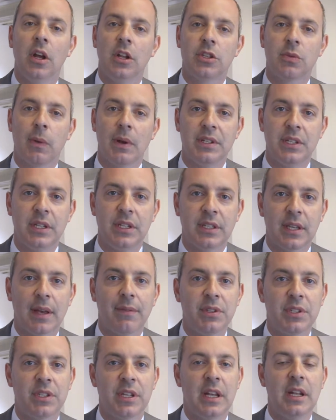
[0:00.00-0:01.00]
and
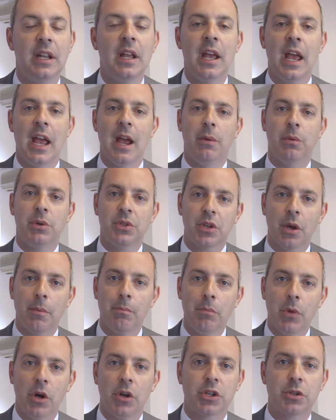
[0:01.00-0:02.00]
2017, it was a
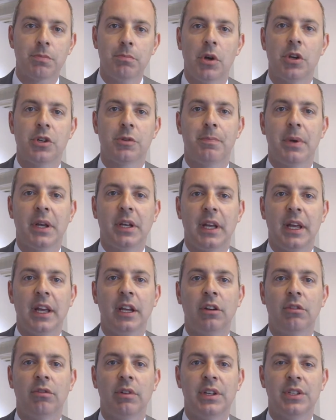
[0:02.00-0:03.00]
much, much bigger
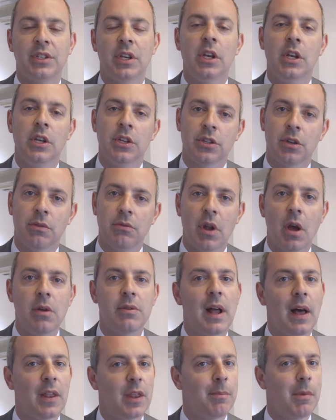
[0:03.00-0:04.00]
increase. So no
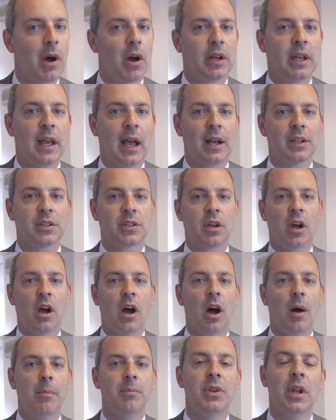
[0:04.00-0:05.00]
doubt the market has
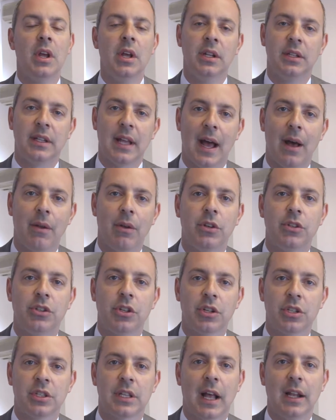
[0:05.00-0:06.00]
calmed down
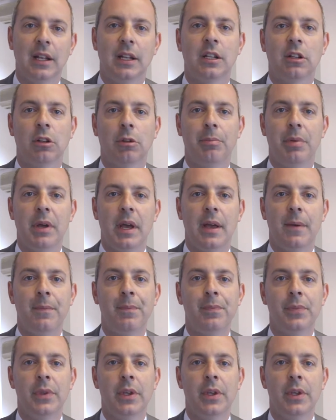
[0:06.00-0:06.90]
just that little bit.